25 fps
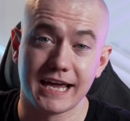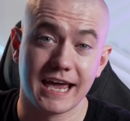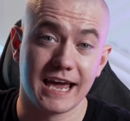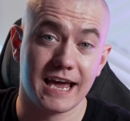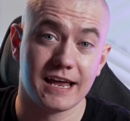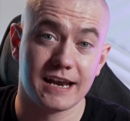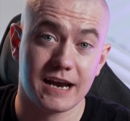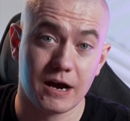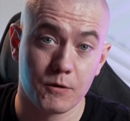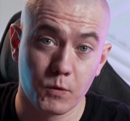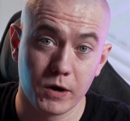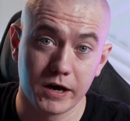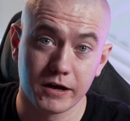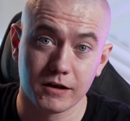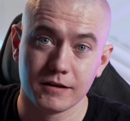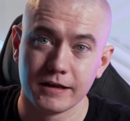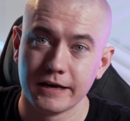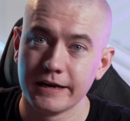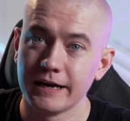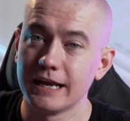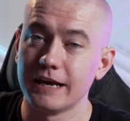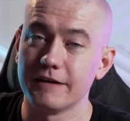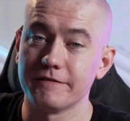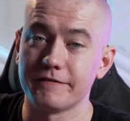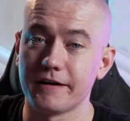I can, I will,
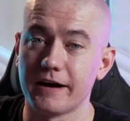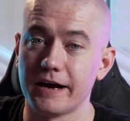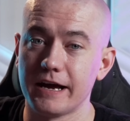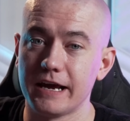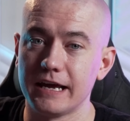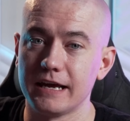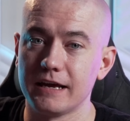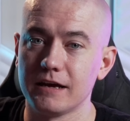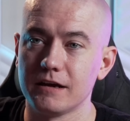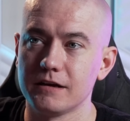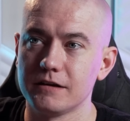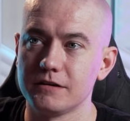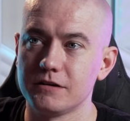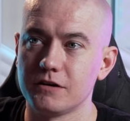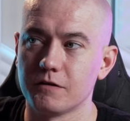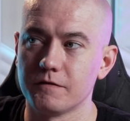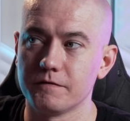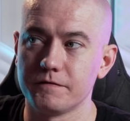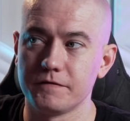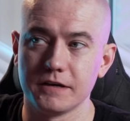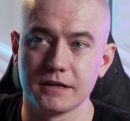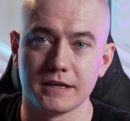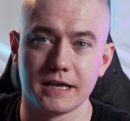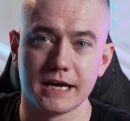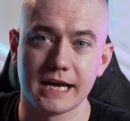and if I
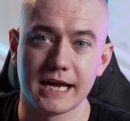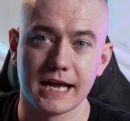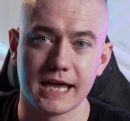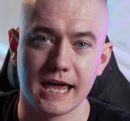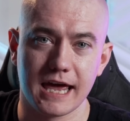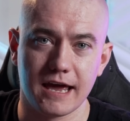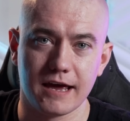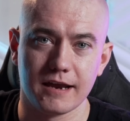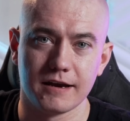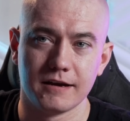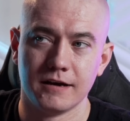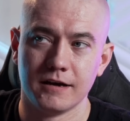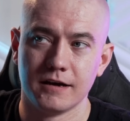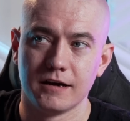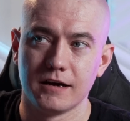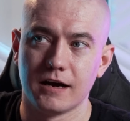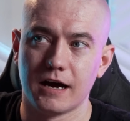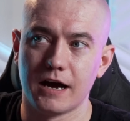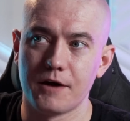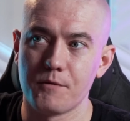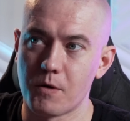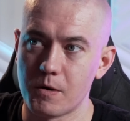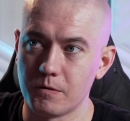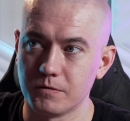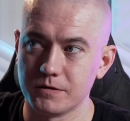don't feel like I can,
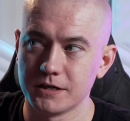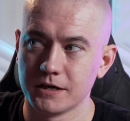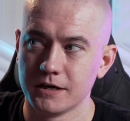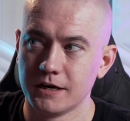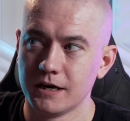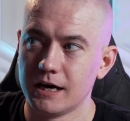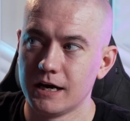I won't.